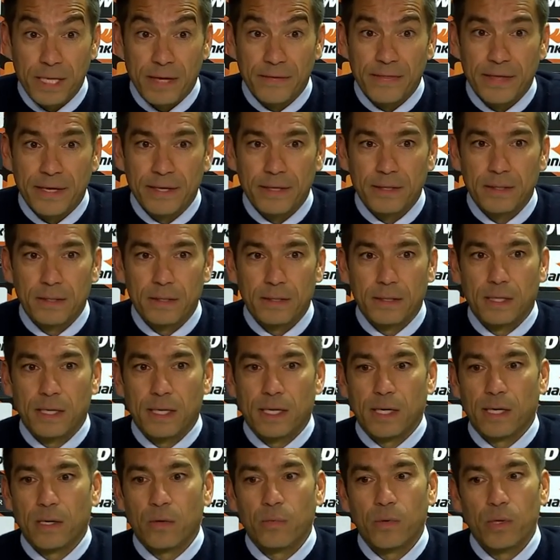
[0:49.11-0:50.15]
I think
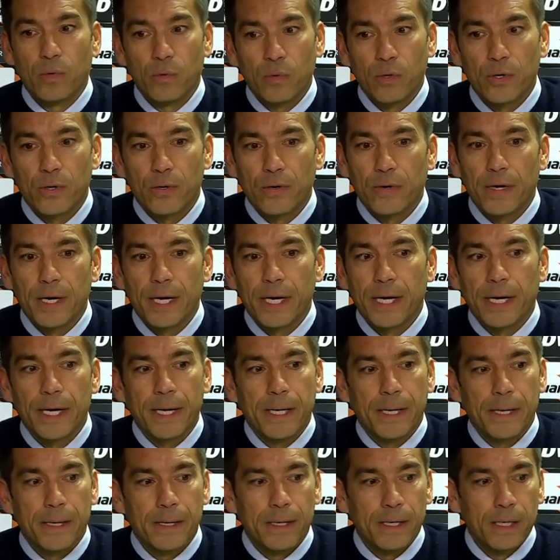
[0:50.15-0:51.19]
we
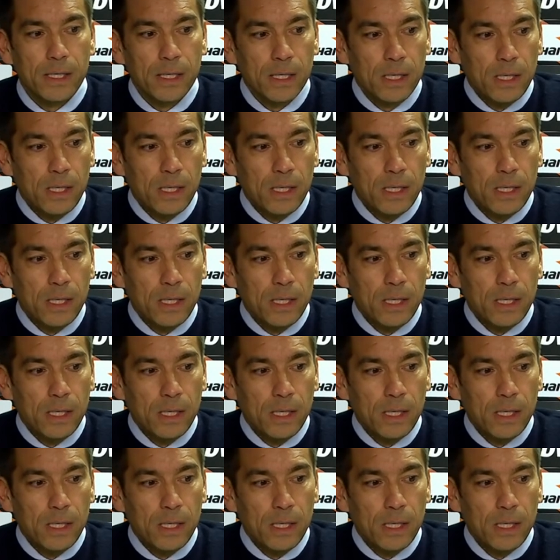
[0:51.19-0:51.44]
were